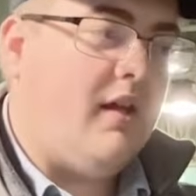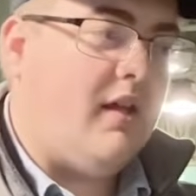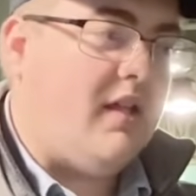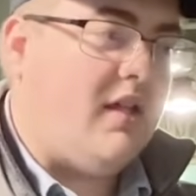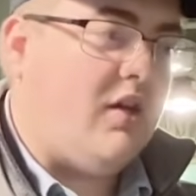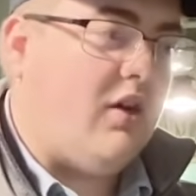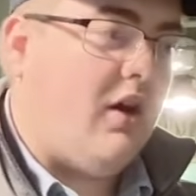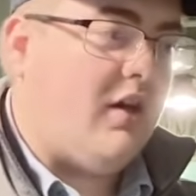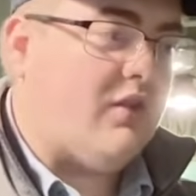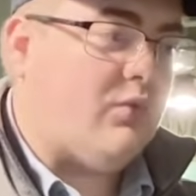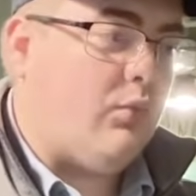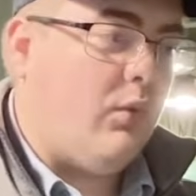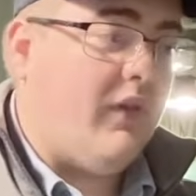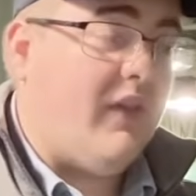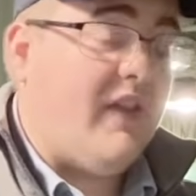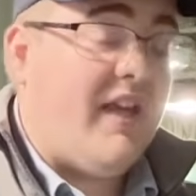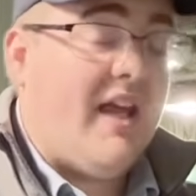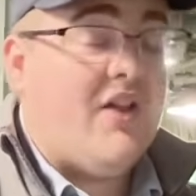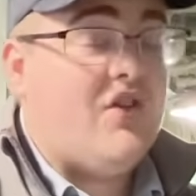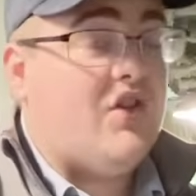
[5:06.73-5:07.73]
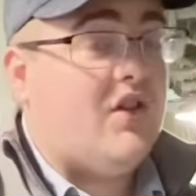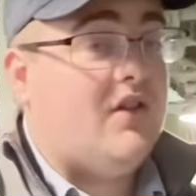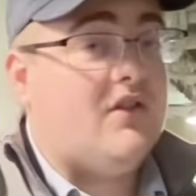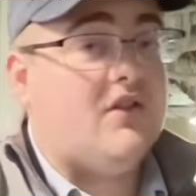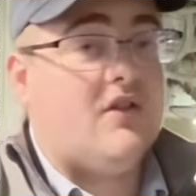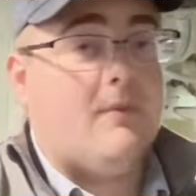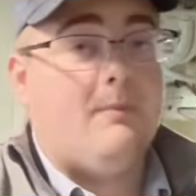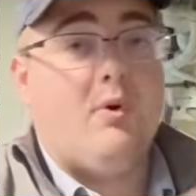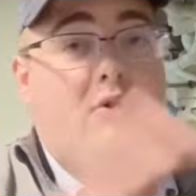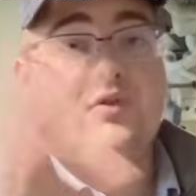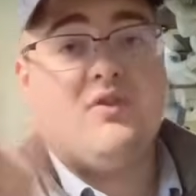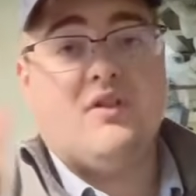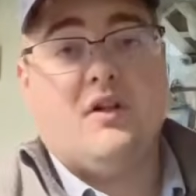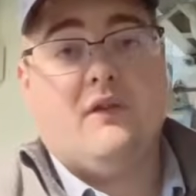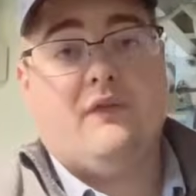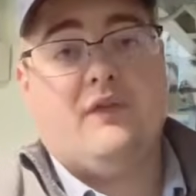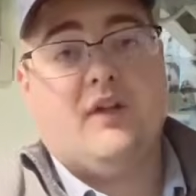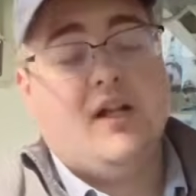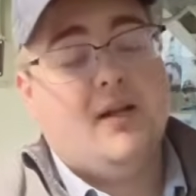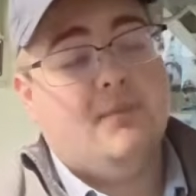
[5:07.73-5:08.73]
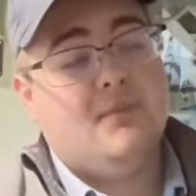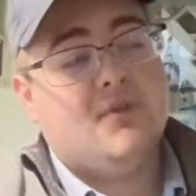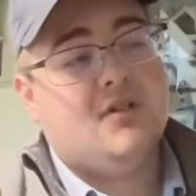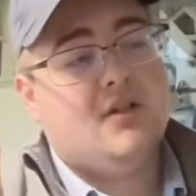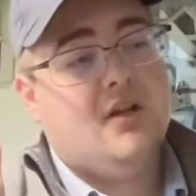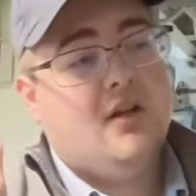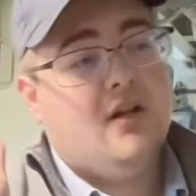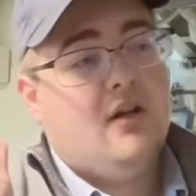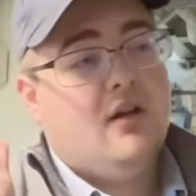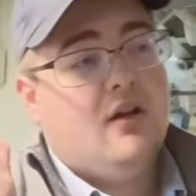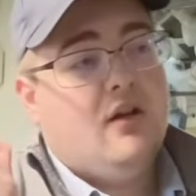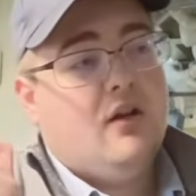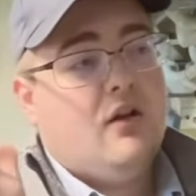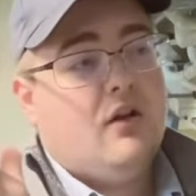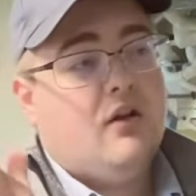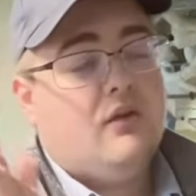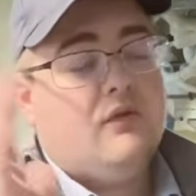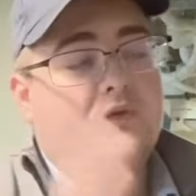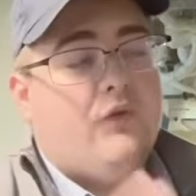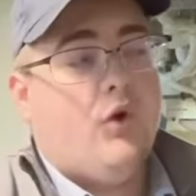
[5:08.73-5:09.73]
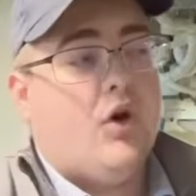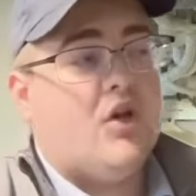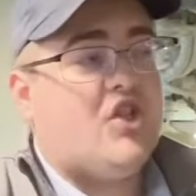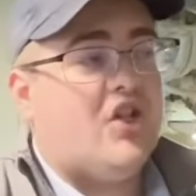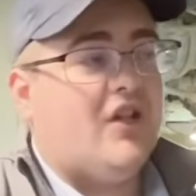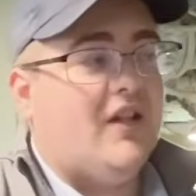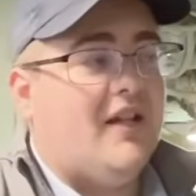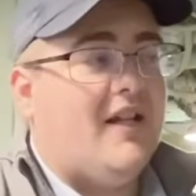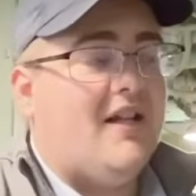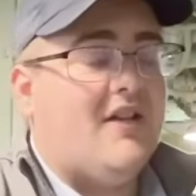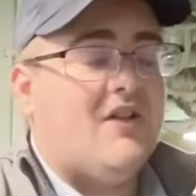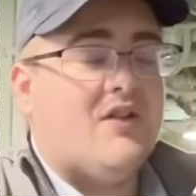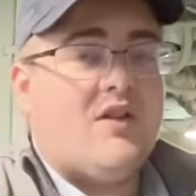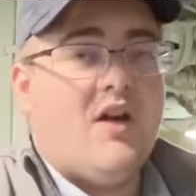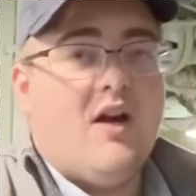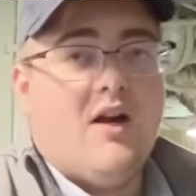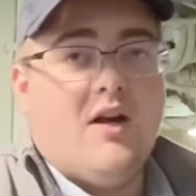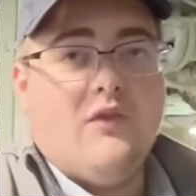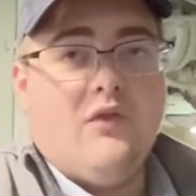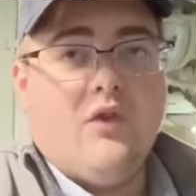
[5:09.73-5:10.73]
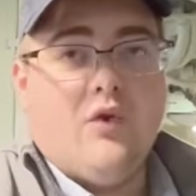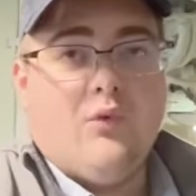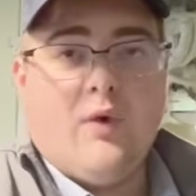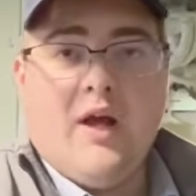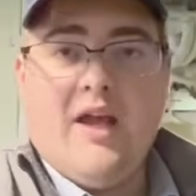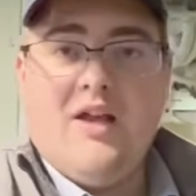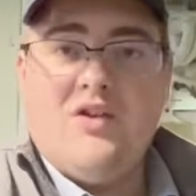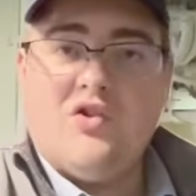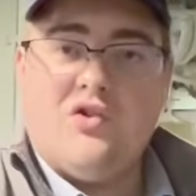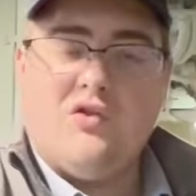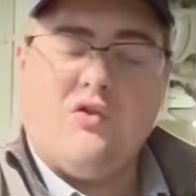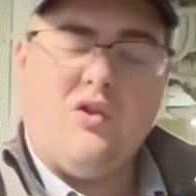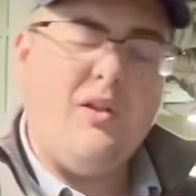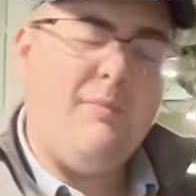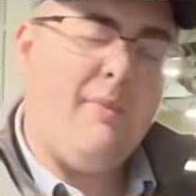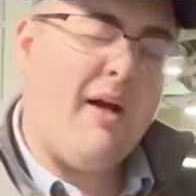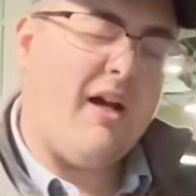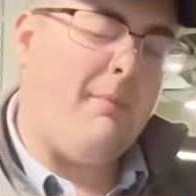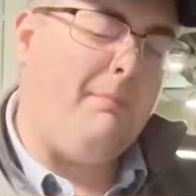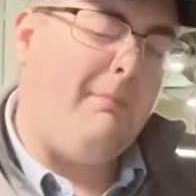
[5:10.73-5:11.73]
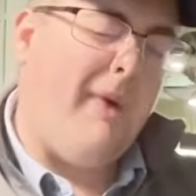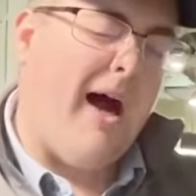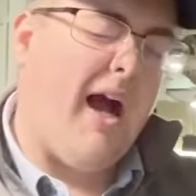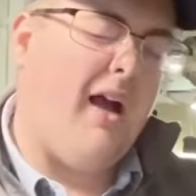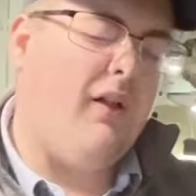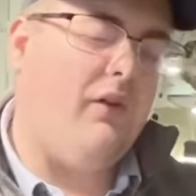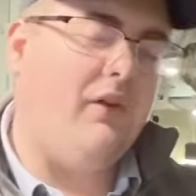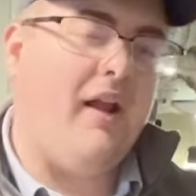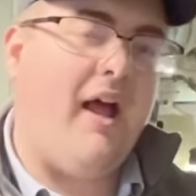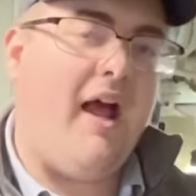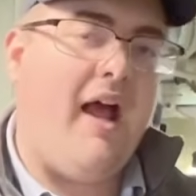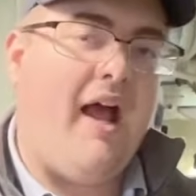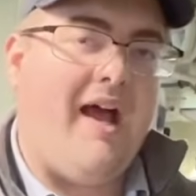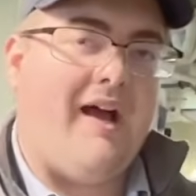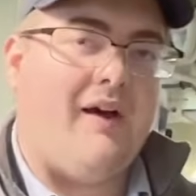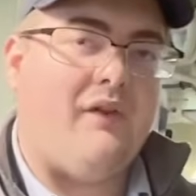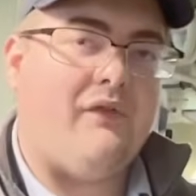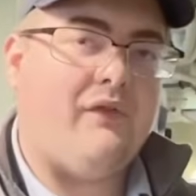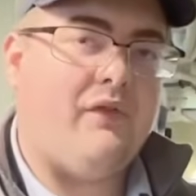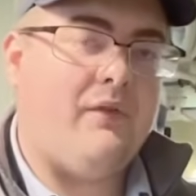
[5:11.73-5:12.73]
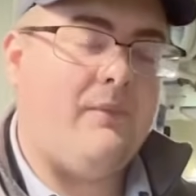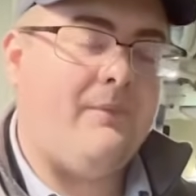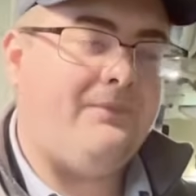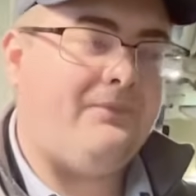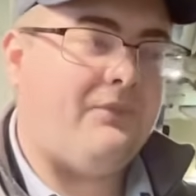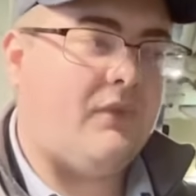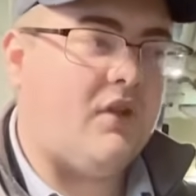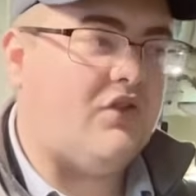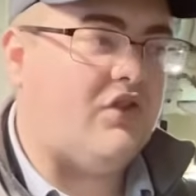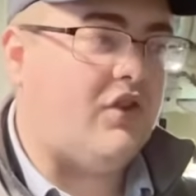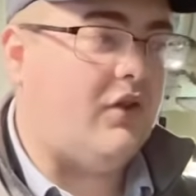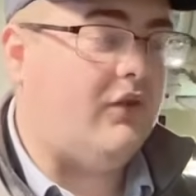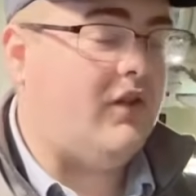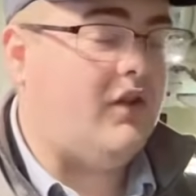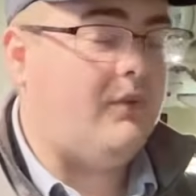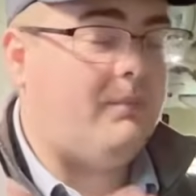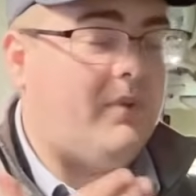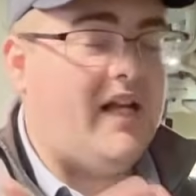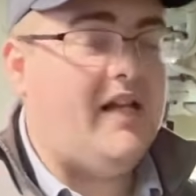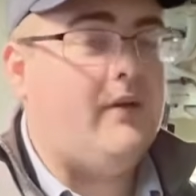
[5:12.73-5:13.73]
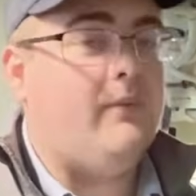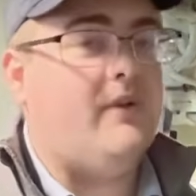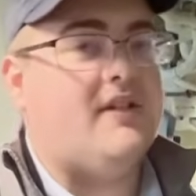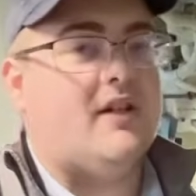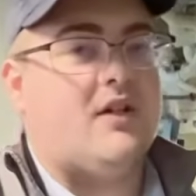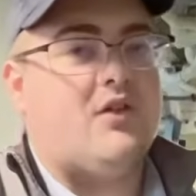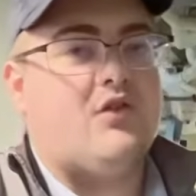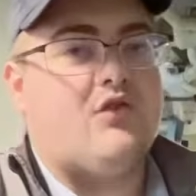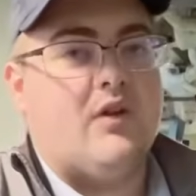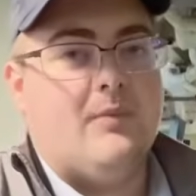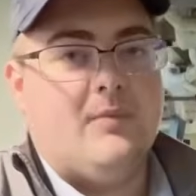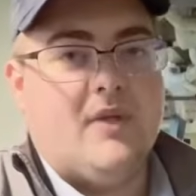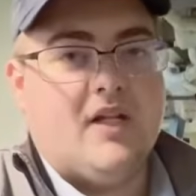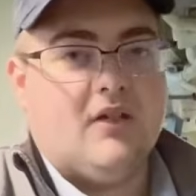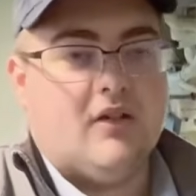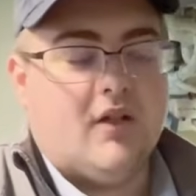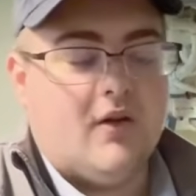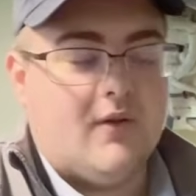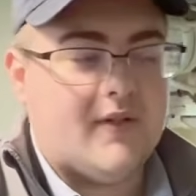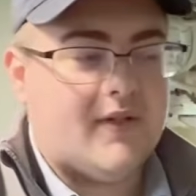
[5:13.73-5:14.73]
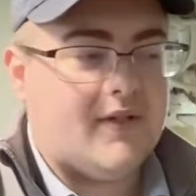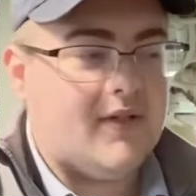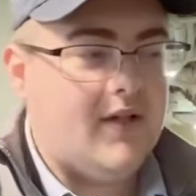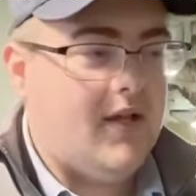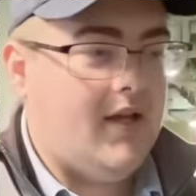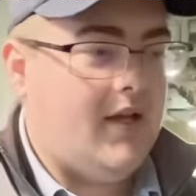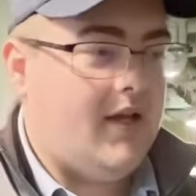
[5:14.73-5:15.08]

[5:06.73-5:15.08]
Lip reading: He caused one of the engines to burst into flames. Unfortunately, his gun, the range is only about 1.5 miles, so the plane was extremely close.